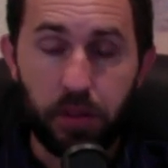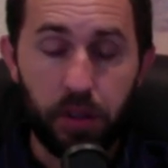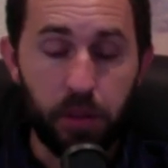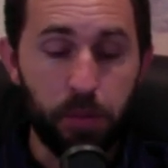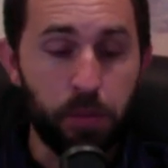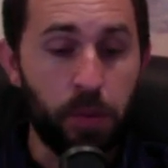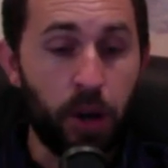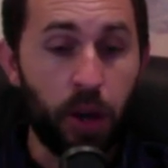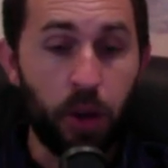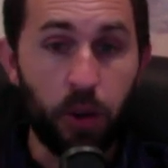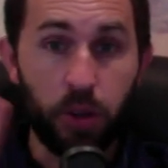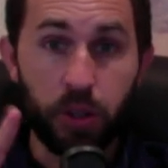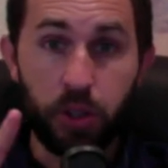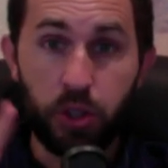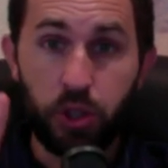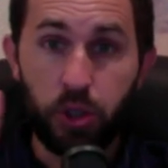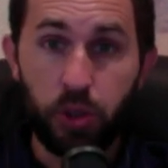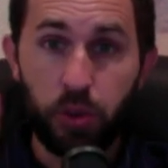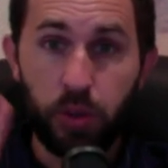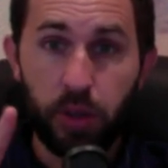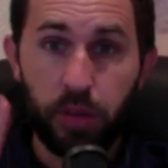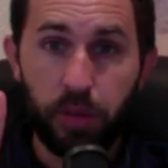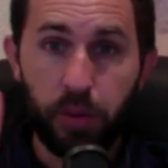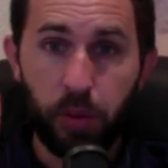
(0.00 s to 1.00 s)
model in
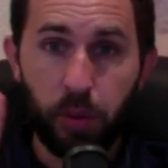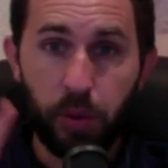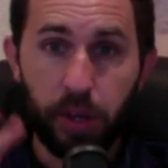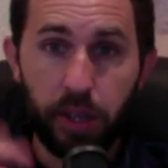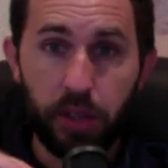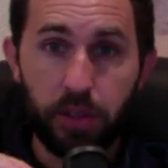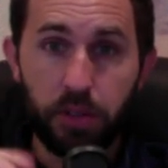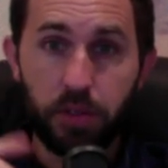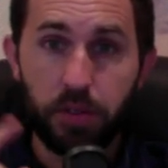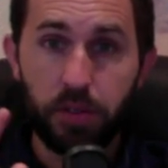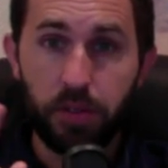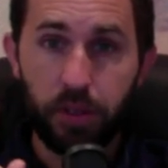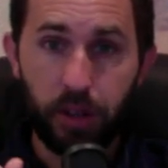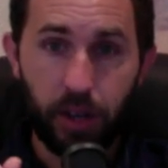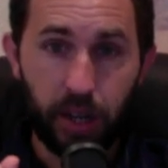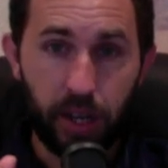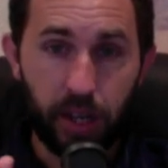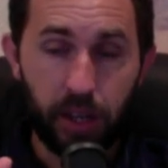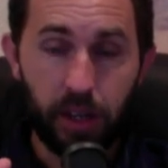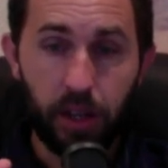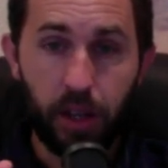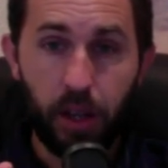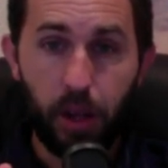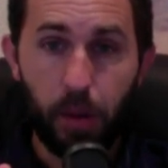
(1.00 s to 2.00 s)
two different ways, all
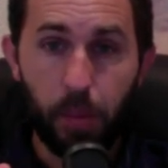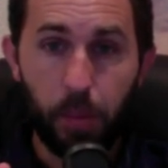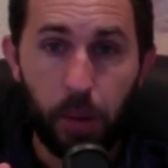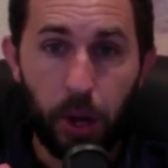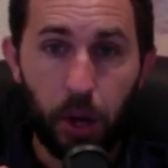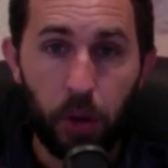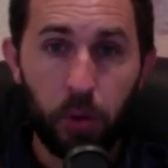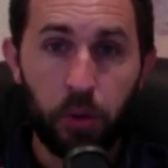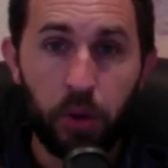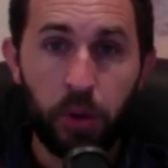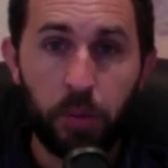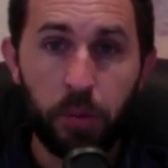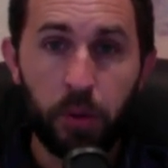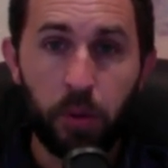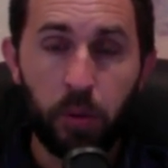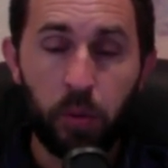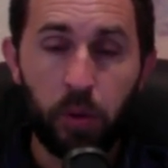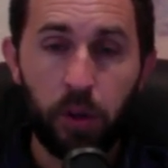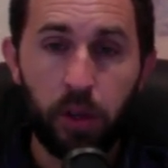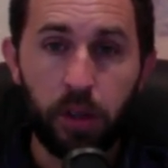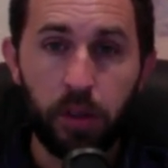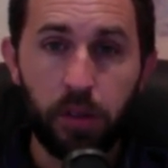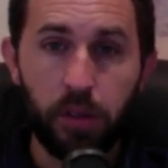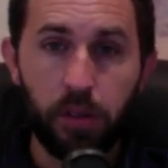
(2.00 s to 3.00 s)
right? Model number
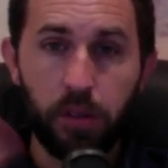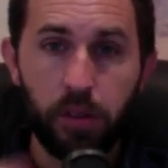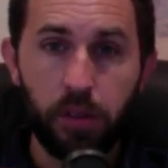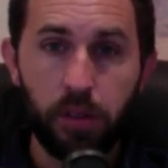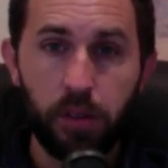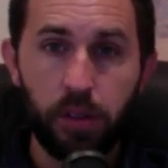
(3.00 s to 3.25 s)
one,